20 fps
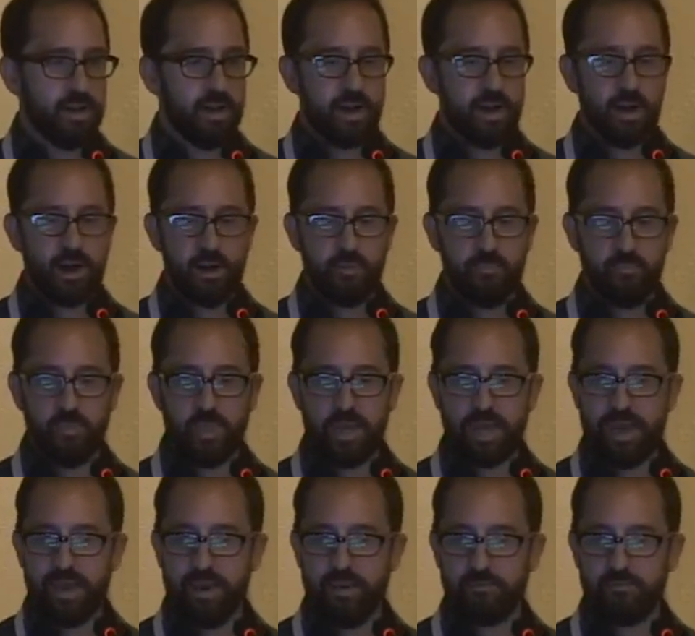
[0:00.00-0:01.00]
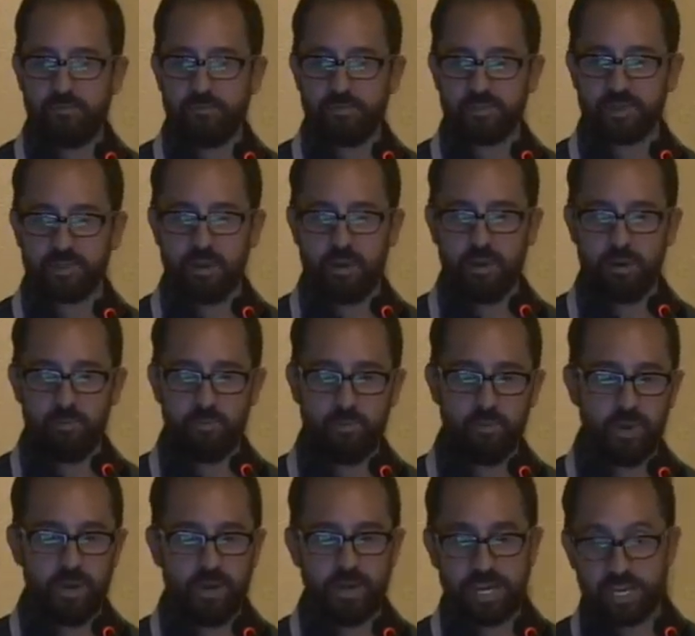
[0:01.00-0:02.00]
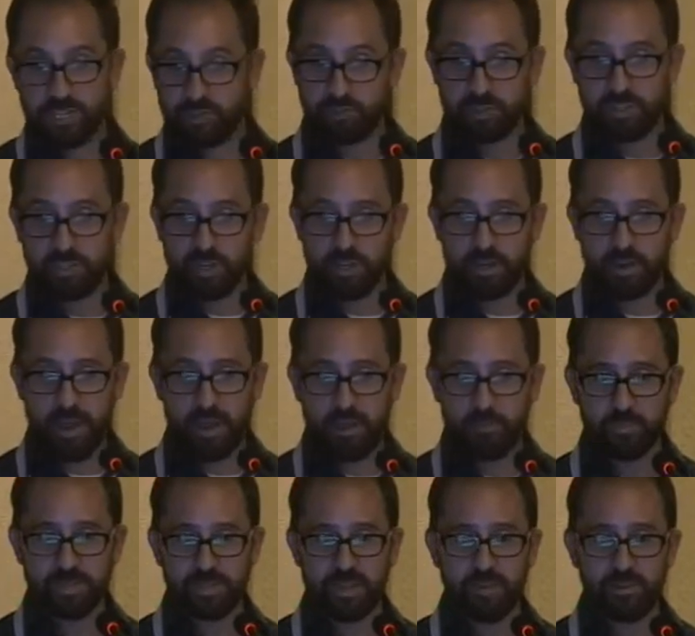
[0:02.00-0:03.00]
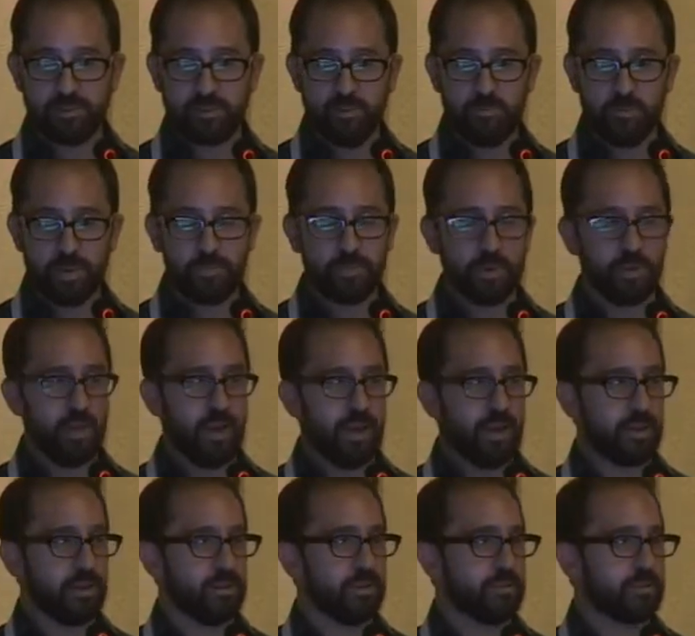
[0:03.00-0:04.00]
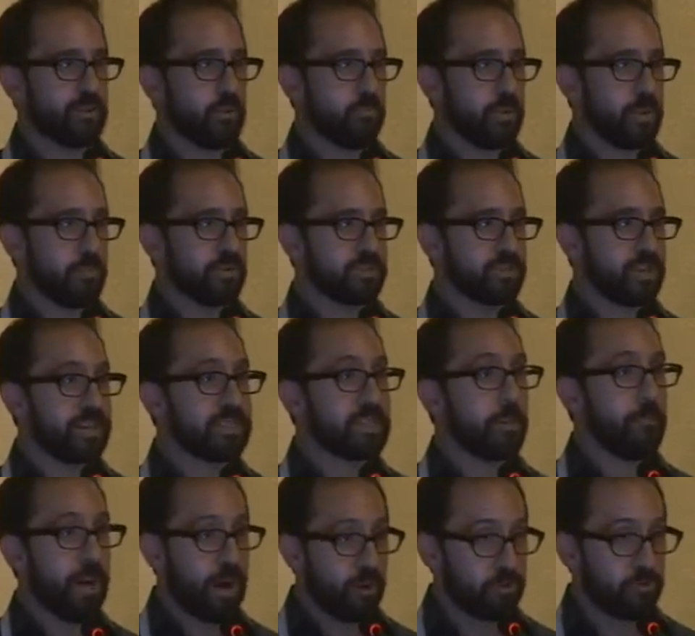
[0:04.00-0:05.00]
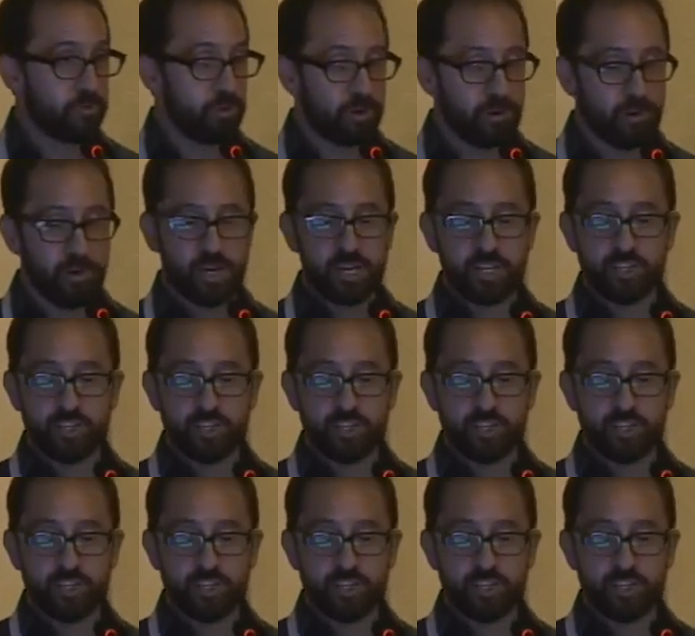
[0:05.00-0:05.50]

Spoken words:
They have some interesting names that some people like and some people say is a mouthful: